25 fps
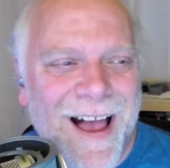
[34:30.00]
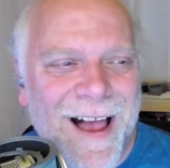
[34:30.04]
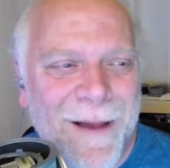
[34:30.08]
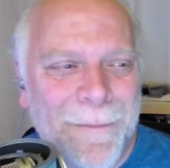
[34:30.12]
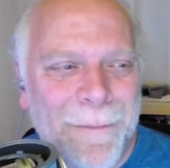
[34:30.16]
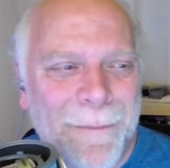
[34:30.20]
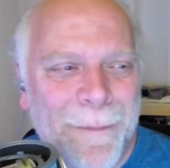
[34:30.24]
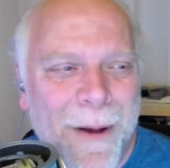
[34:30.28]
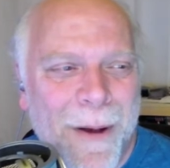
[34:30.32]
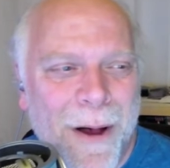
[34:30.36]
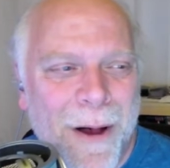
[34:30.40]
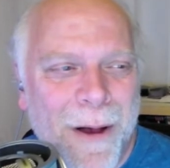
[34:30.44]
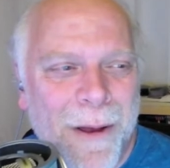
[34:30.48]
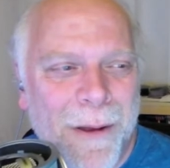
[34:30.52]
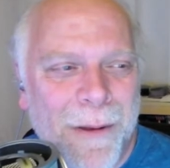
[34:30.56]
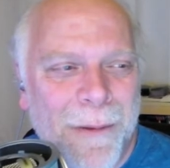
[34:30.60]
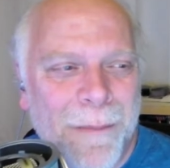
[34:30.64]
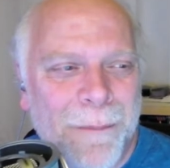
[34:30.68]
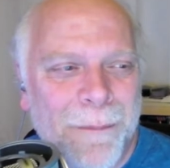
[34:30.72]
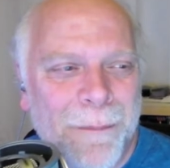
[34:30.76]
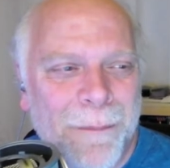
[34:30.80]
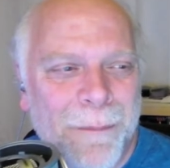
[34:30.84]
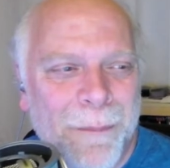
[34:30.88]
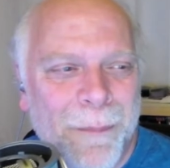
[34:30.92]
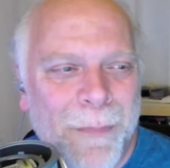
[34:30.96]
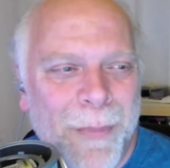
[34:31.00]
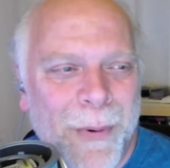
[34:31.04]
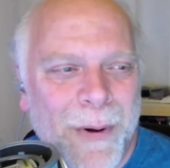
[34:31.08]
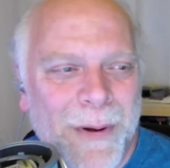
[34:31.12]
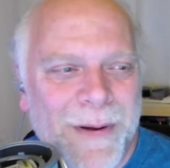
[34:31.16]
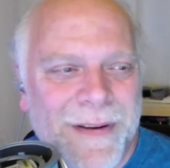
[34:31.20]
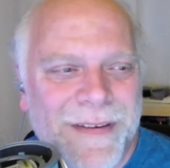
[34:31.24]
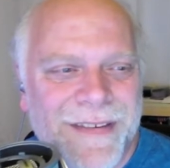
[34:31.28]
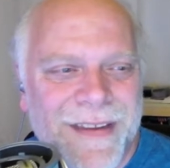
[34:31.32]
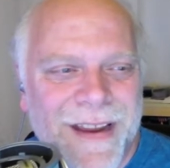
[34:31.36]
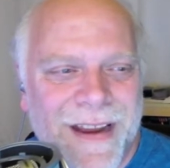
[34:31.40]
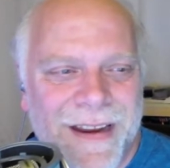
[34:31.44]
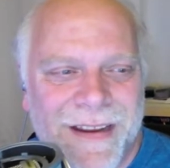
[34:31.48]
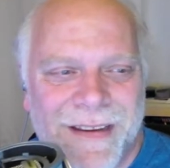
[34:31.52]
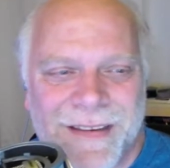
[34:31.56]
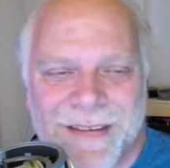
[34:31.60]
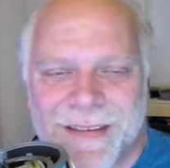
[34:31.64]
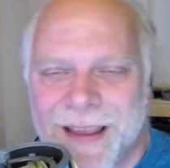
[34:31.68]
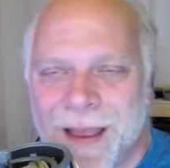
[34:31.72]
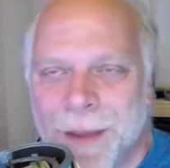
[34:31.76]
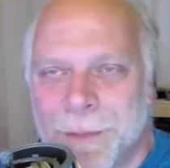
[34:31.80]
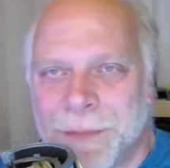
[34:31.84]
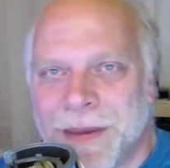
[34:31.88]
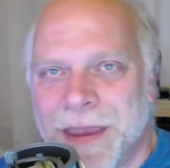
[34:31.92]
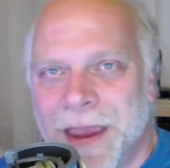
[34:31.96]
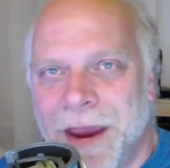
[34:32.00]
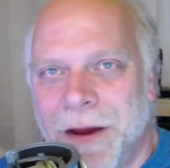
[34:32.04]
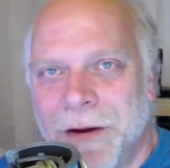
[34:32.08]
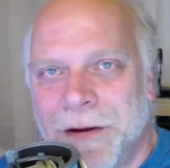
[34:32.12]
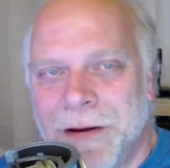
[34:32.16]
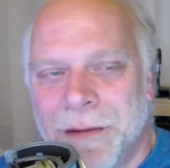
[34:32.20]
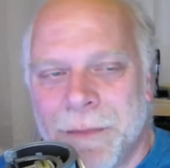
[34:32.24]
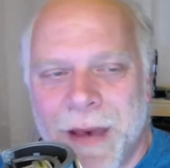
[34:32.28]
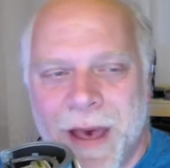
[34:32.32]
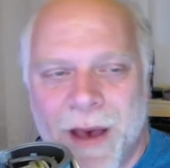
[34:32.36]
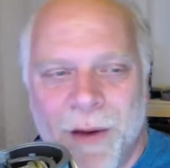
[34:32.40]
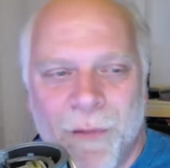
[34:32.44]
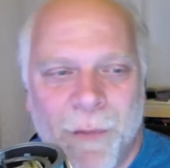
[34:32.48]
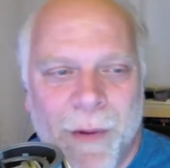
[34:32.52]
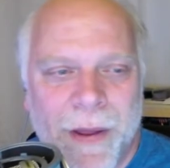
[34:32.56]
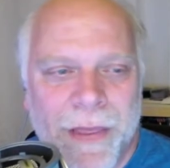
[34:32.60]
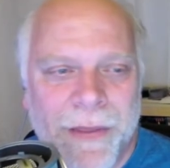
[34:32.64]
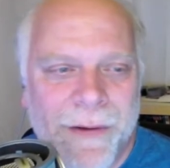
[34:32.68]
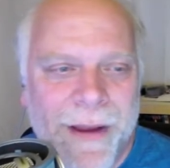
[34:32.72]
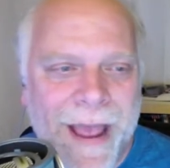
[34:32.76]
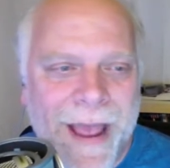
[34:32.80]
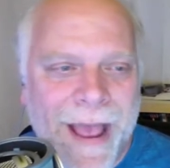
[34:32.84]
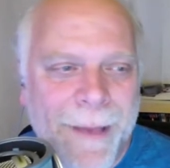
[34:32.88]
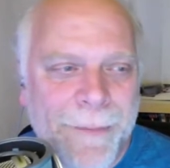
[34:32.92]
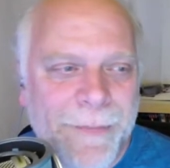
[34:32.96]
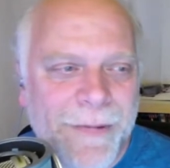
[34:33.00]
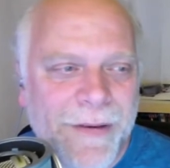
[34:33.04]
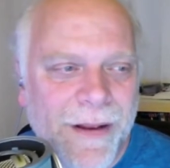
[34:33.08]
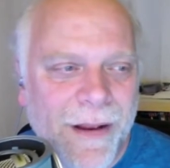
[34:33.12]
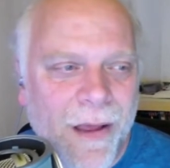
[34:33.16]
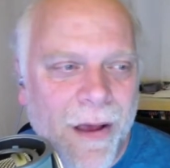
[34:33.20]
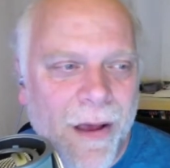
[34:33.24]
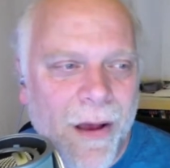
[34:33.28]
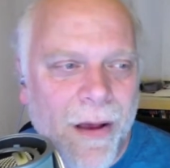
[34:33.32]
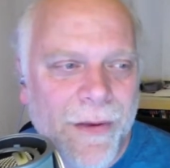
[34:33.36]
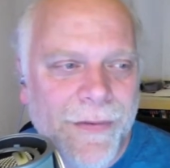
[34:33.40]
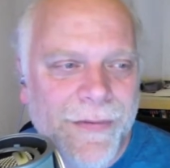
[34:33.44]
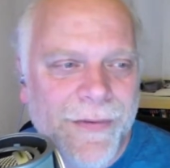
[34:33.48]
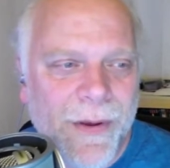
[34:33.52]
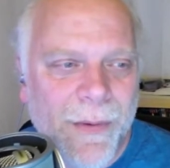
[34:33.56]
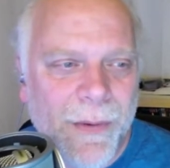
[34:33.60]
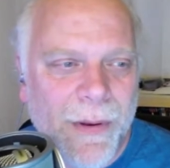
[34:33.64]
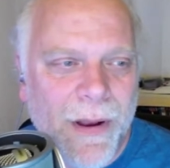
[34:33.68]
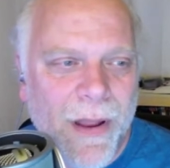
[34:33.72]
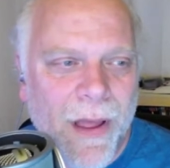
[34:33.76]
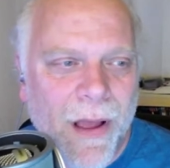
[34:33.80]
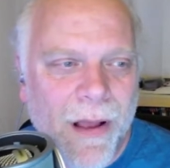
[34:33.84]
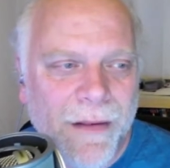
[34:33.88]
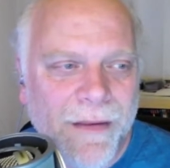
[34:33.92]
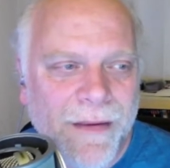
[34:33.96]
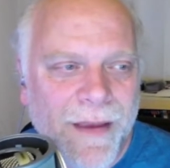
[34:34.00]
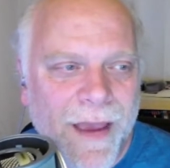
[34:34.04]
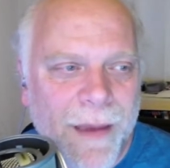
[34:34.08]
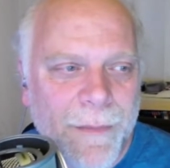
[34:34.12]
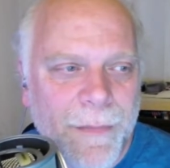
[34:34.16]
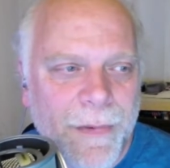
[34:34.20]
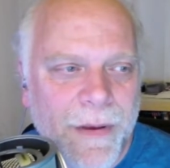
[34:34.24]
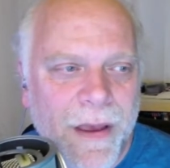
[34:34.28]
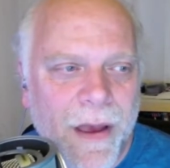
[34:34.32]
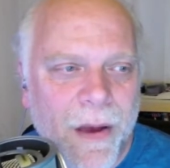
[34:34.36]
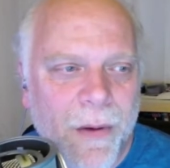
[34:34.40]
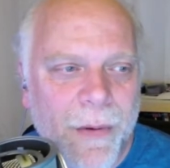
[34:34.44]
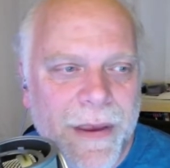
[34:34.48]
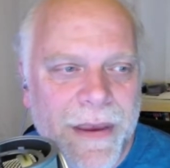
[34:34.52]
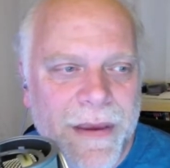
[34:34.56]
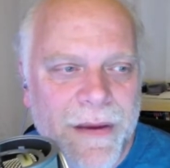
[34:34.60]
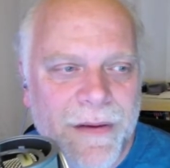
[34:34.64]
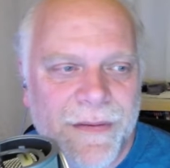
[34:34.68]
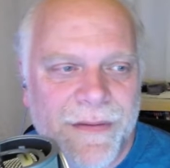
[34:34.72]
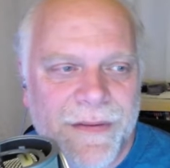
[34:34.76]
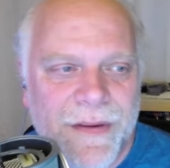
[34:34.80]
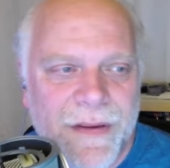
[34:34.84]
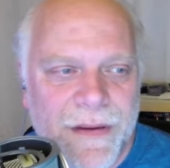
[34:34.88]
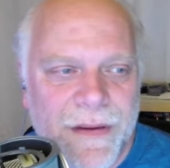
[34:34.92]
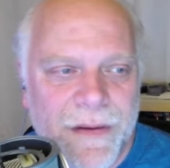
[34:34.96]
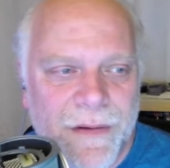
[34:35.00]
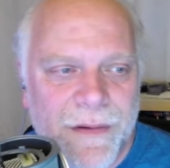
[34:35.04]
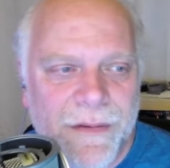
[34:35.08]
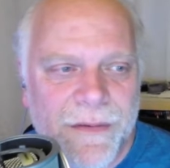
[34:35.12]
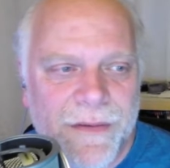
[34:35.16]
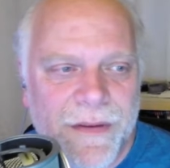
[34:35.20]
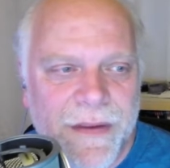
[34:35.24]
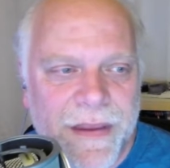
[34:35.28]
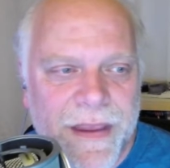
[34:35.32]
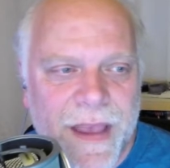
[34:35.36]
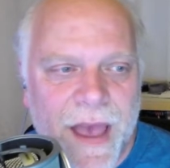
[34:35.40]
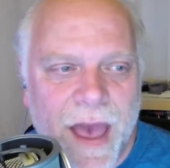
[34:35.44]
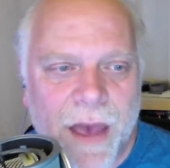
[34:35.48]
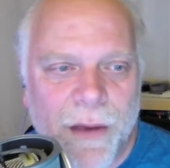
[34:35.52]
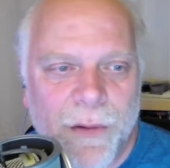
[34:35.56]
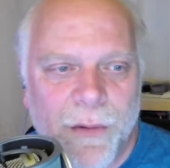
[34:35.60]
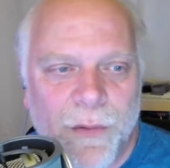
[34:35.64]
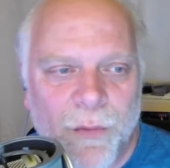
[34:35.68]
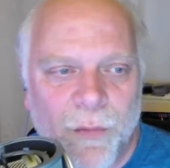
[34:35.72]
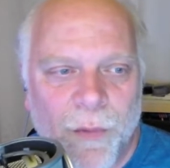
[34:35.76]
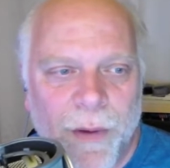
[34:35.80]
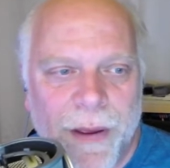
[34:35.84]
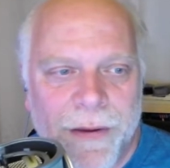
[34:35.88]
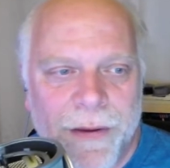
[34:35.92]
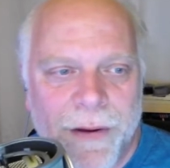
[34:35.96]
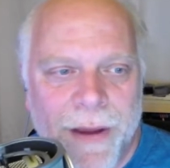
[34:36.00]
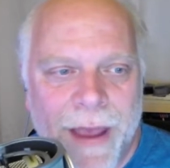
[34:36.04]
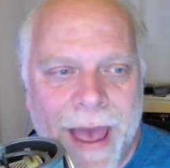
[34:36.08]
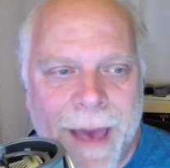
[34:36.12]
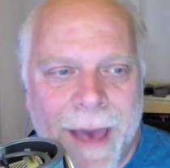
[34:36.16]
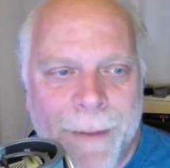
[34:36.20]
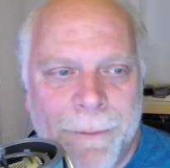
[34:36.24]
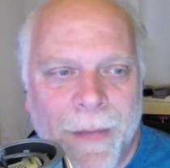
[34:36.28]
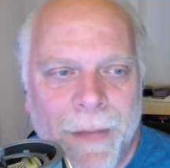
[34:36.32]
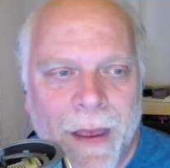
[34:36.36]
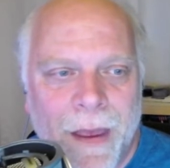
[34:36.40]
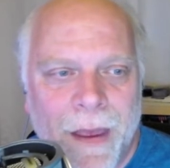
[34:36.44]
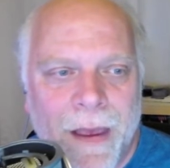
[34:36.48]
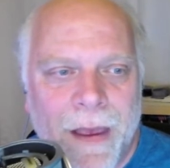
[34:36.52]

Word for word: Paul Burt said he stopped caring about weather apps also a long time ago. He used to use the Yahoo Weather app.